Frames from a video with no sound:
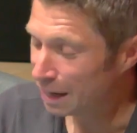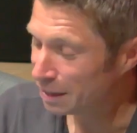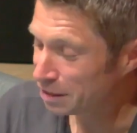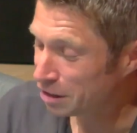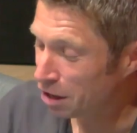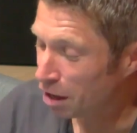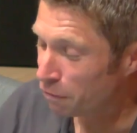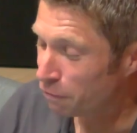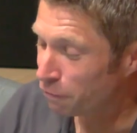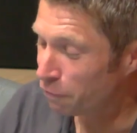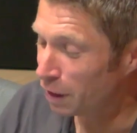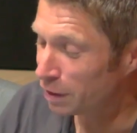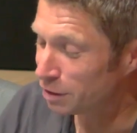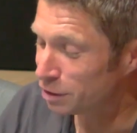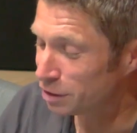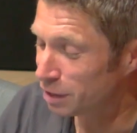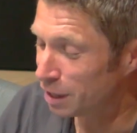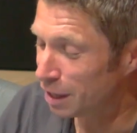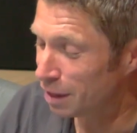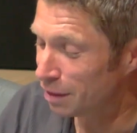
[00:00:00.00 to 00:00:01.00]
it's kind of fun
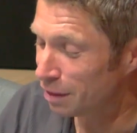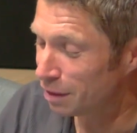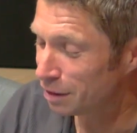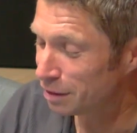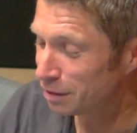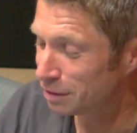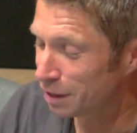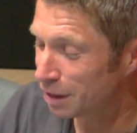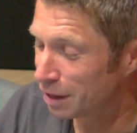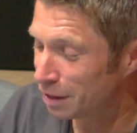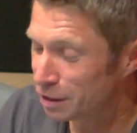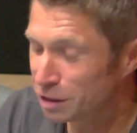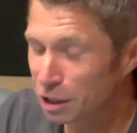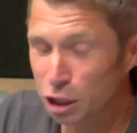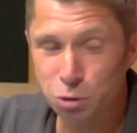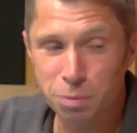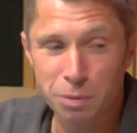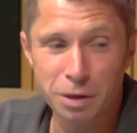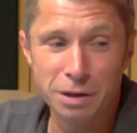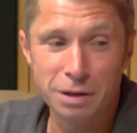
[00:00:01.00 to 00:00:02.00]
seeing that the
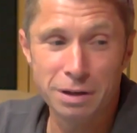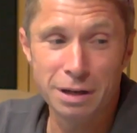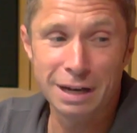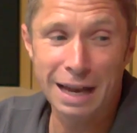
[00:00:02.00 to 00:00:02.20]
Dutchman